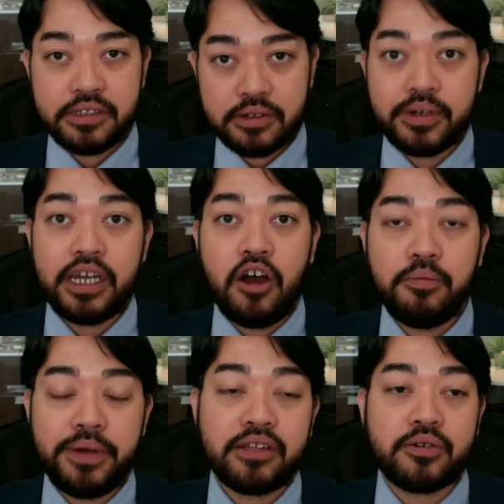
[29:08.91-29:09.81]
to
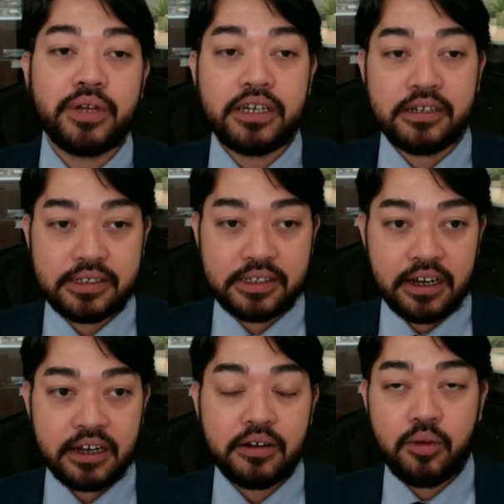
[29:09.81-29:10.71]
reopen or
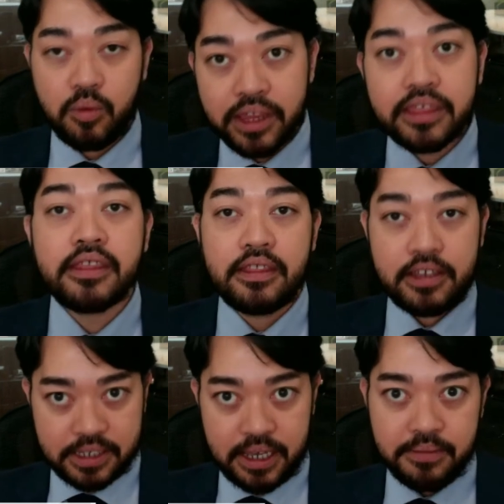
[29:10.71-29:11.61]
reconsider with the
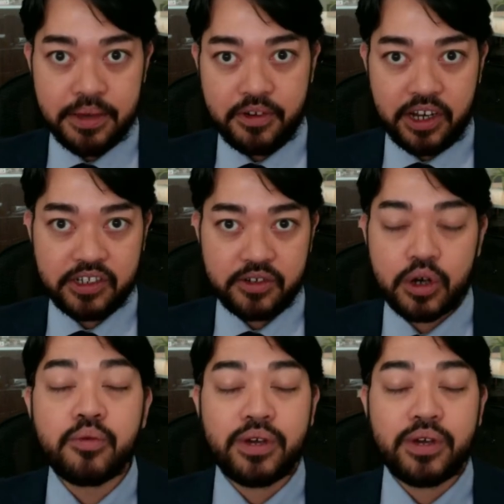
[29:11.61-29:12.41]
same immigration court,